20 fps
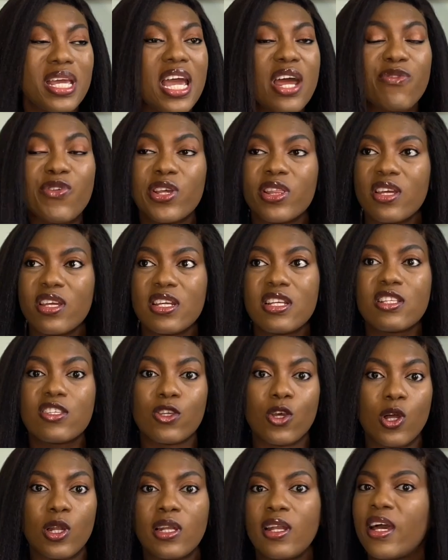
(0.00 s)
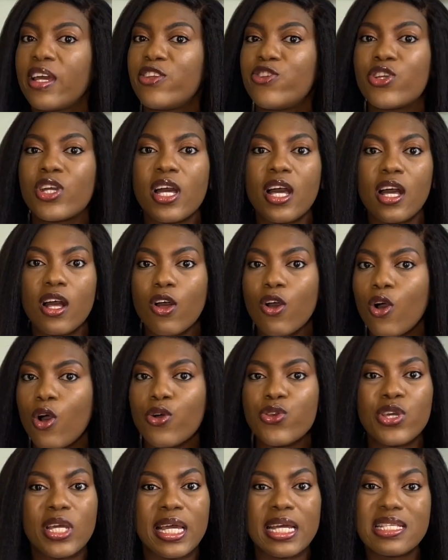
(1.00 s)
most likely getting
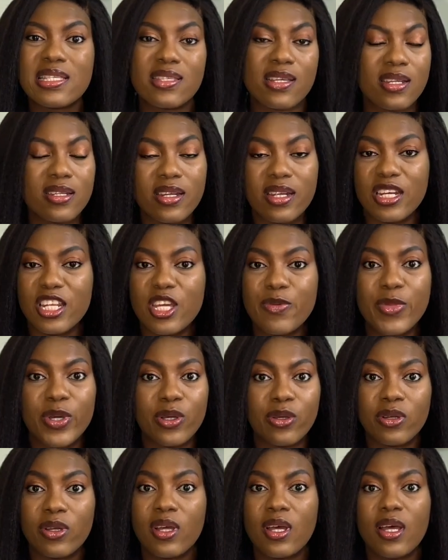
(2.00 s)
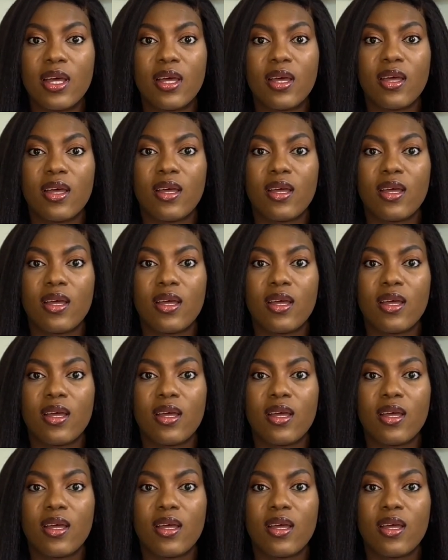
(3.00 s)
the feedback you need,